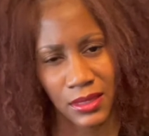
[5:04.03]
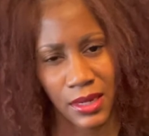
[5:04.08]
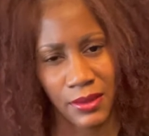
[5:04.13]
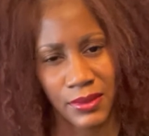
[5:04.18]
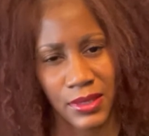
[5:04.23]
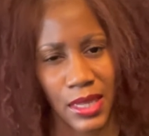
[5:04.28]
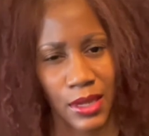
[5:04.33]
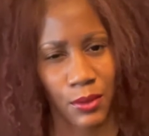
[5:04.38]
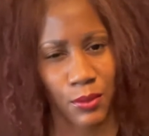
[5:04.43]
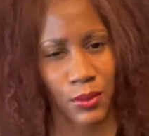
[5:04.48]
I was
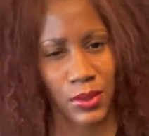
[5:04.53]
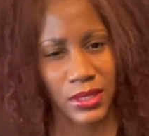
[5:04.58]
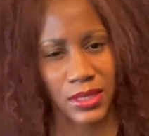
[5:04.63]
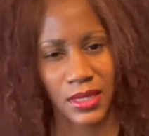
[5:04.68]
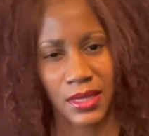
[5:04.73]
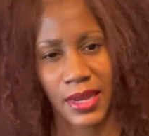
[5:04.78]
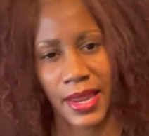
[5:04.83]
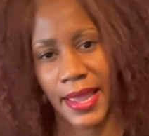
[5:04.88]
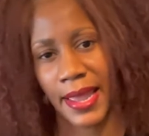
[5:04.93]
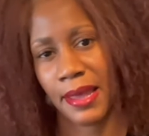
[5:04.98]
like, what's
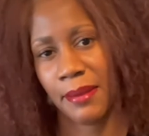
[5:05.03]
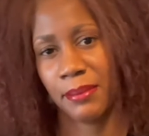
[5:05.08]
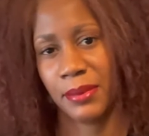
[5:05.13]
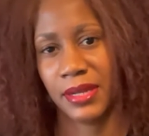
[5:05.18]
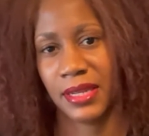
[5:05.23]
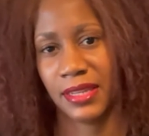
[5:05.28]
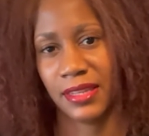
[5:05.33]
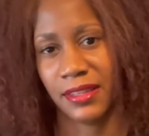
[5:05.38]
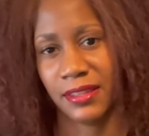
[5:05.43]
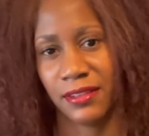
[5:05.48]
going to happen
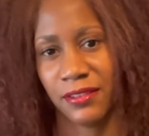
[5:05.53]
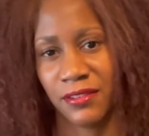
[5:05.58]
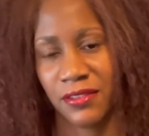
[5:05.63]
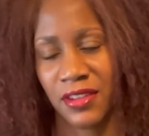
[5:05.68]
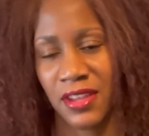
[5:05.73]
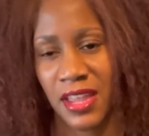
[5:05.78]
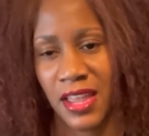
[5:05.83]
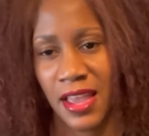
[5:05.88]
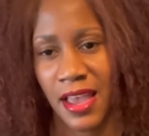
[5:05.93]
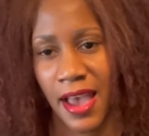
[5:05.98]
if
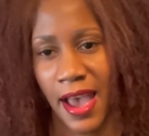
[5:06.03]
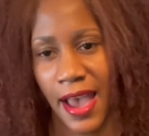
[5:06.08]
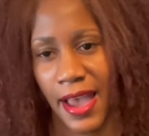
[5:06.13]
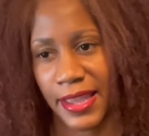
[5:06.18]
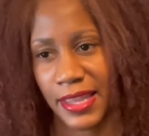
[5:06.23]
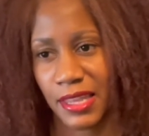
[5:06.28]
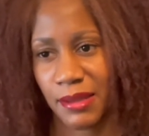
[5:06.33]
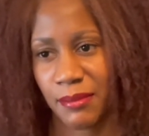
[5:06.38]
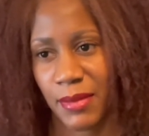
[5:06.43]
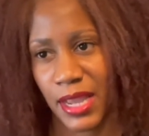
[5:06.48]
I
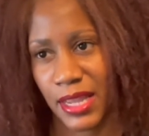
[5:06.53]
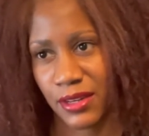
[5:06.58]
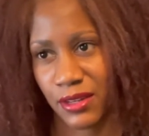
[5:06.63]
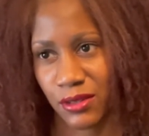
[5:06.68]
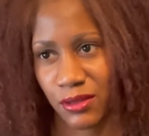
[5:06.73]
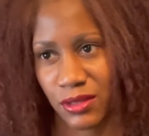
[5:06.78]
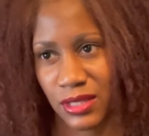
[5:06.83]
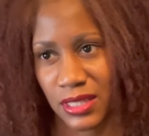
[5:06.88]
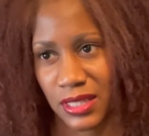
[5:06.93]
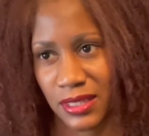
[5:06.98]
get my
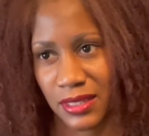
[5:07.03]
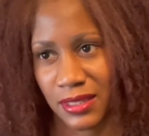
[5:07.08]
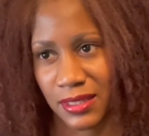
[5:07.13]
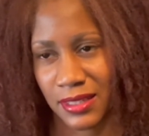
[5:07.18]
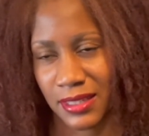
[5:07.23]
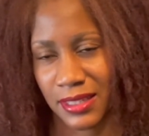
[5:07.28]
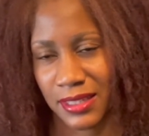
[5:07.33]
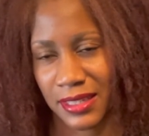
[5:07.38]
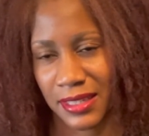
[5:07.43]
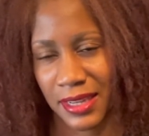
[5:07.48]
nose
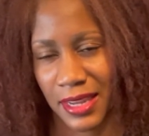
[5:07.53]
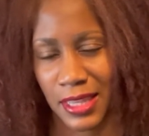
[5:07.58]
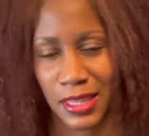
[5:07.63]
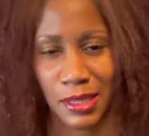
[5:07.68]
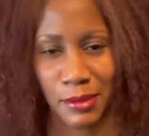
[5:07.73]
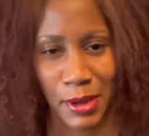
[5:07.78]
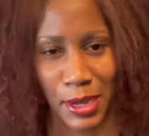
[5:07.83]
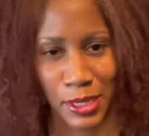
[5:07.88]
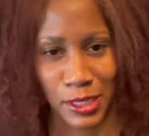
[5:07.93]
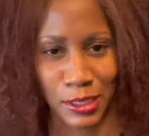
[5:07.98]
done? And then
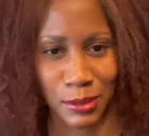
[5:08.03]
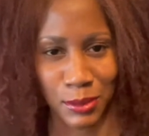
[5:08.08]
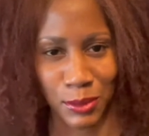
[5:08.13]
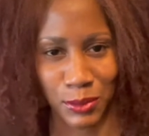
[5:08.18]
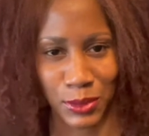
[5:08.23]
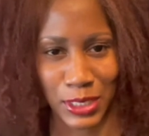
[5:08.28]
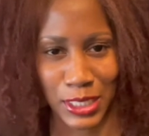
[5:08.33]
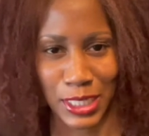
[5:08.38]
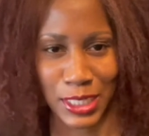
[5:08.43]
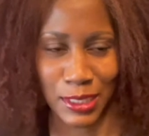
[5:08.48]
my husband
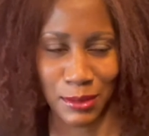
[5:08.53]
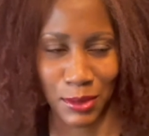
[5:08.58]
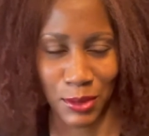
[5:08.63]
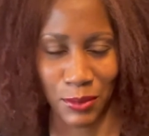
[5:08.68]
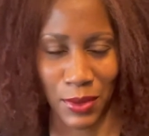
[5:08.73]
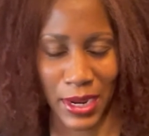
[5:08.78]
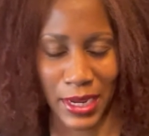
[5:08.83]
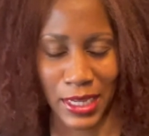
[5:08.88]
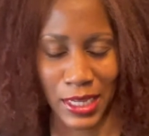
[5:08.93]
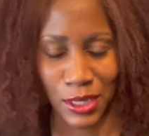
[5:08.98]
would tease me,
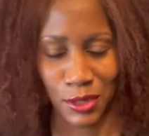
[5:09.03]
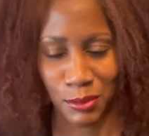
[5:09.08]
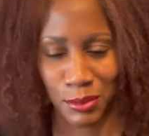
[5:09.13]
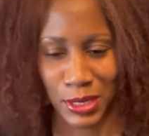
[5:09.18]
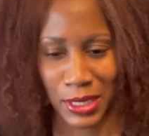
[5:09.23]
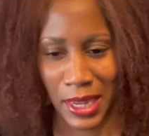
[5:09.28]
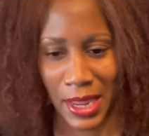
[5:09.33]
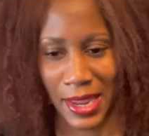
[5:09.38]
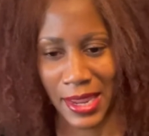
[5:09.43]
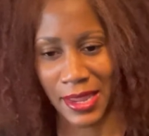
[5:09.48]
right? He would be
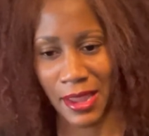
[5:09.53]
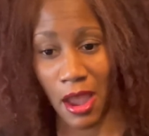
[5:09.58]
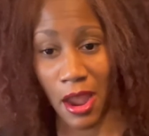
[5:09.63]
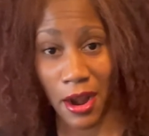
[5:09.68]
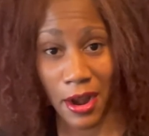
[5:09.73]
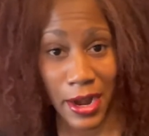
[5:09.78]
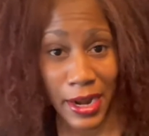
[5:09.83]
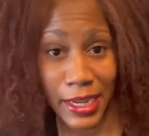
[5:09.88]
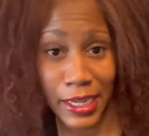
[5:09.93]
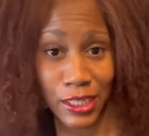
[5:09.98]
like, all
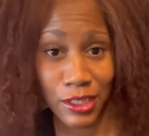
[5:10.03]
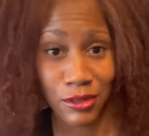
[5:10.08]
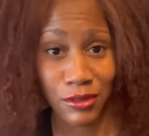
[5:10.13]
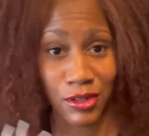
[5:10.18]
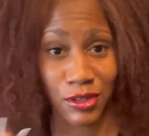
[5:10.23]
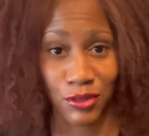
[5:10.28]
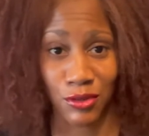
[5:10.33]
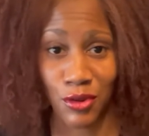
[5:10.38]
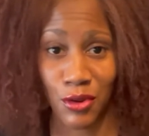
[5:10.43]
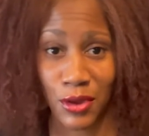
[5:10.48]
right, you know,
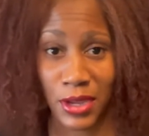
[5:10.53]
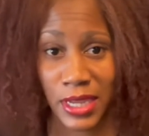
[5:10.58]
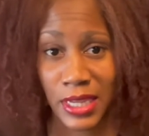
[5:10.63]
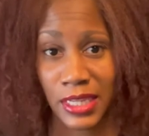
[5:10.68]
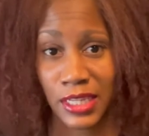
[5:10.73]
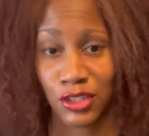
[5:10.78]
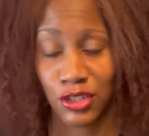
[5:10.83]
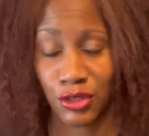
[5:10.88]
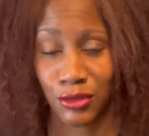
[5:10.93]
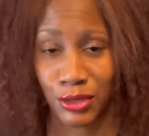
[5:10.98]
you go ahead and
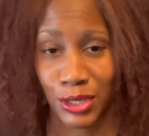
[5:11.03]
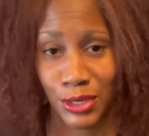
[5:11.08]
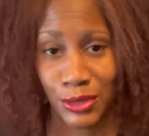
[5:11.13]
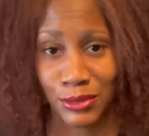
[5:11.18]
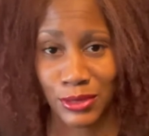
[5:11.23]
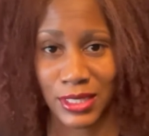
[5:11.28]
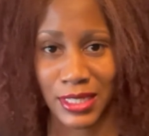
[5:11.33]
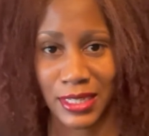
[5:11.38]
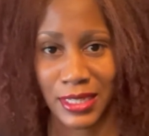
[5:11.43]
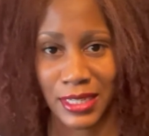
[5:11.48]
get your nose
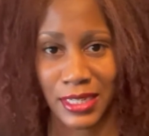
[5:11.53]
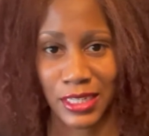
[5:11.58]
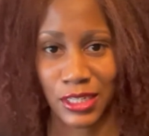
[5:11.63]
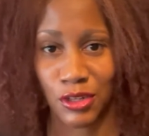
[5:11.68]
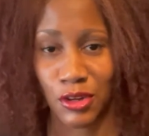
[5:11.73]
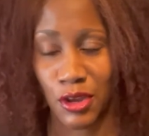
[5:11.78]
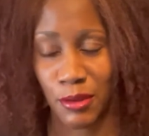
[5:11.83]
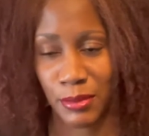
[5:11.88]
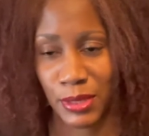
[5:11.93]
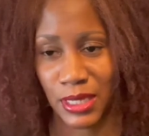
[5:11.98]
done, and you're
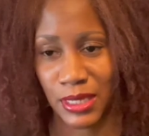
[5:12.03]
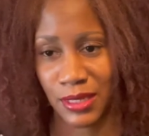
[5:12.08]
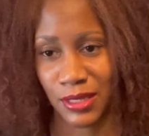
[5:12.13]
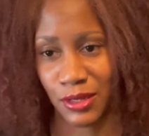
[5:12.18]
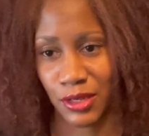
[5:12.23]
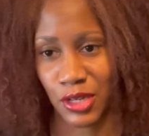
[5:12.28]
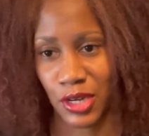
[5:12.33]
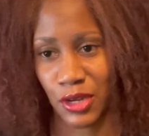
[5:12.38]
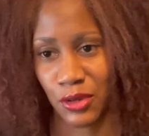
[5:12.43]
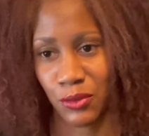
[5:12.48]
going to be, you
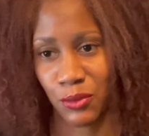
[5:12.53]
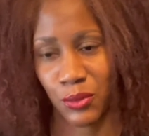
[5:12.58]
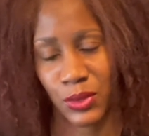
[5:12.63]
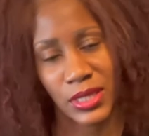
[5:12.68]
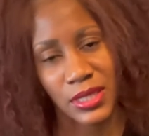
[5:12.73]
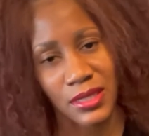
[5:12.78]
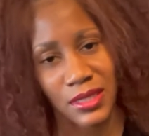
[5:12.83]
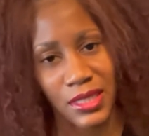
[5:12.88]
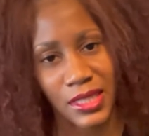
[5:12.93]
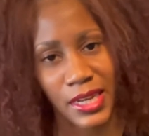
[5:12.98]
know,
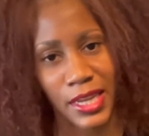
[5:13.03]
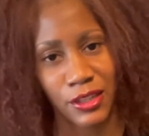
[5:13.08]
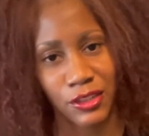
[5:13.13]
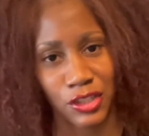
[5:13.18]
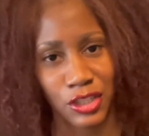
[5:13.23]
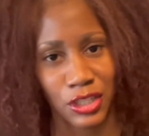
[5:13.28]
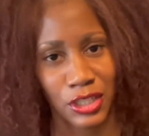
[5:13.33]
whistling out your